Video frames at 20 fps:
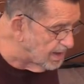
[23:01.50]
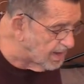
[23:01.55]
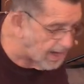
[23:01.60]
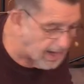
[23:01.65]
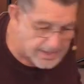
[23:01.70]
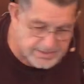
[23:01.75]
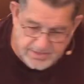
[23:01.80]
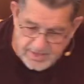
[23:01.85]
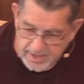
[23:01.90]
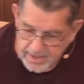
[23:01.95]

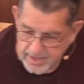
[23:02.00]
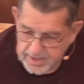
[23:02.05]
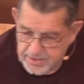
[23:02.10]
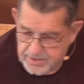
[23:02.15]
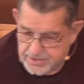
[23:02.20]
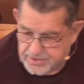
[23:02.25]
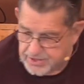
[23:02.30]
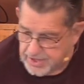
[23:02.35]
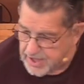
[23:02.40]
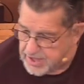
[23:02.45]
I said,
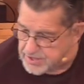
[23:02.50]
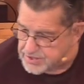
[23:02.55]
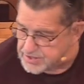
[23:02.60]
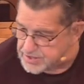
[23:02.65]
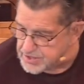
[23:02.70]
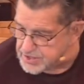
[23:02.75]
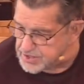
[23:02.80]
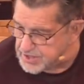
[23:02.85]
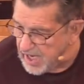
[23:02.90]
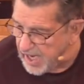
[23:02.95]
In
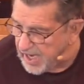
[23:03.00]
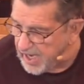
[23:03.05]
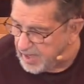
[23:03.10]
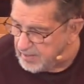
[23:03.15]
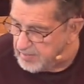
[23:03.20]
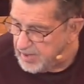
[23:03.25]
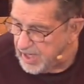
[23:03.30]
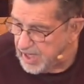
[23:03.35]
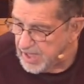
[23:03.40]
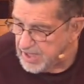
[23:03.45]
Jesus'
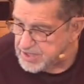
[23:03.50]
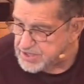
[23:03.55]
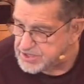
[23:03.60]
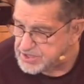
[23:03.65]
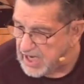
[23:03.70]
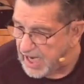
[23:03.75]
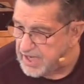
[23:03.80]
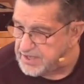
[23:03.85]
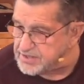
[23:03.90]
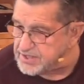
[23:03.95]
name,
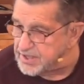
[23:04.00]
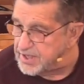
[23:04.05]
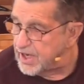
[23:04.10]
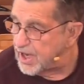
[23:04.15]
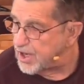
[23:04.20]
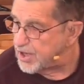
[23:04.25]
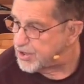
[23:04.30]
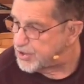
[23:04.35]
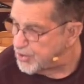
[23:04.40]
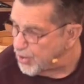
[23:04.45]

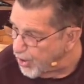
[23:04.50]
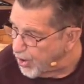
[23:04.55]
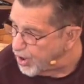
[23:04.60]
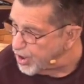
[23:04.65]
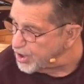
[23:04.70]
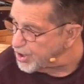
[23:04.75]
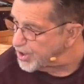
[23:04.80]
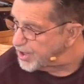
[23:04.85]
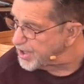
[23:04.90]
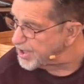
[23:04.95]
Satan,
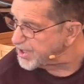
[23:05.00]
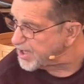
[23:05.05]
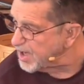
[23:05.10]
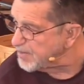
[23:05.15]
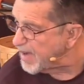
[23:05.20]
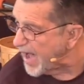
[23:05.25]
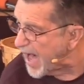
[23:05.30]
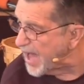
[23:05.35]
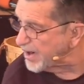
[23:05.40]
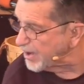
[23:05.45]
you're going to
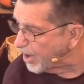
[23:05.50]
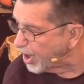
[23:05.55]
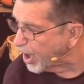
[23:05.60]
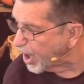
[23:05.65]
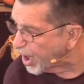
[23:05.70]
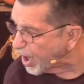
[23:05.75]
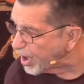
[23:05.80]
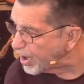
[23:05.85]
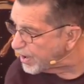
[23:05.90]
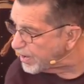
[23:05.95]
come out of
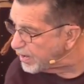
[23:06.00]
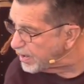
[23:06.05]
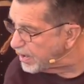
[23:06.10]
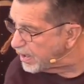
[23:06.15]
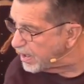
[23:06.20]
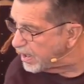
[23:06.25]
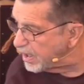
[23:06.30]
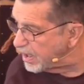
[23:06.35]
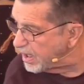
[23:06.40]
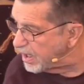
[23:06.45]
her.
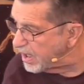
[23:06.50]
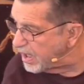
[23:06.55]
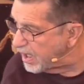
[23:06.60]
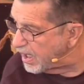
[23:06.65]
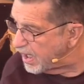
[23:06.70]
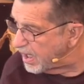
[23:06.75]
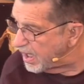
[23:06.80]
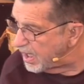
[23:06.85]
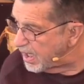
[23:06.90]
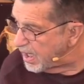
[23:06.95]

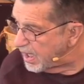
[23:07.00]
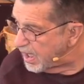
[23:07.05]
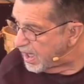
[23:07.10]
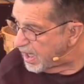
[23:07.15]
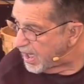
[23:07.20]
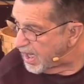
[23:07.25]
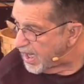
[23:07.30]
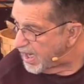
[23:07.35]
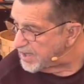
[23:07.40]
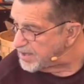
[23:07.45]

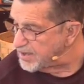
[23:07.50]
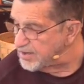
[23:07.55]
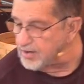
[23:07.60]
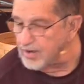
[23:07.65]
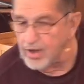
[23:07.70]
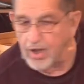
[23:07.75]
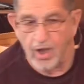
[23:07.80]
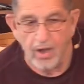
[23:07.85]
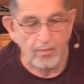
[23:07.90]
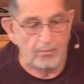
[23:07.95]
And
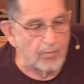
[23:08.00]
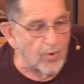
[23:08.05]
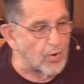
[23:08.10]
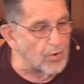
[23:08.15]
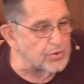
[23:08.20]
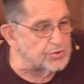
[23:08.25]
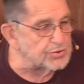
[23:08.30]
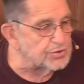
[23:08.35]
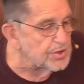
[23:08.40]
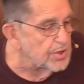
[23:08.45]
the
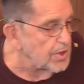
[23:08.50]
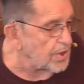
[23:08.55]
most